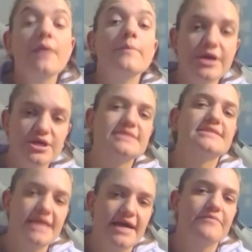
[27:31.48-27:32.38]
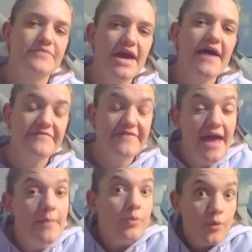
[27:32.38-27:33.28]
Because, they're at
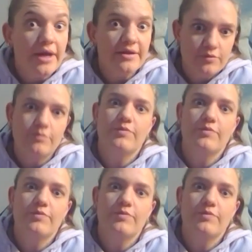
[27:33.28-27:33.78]
that point.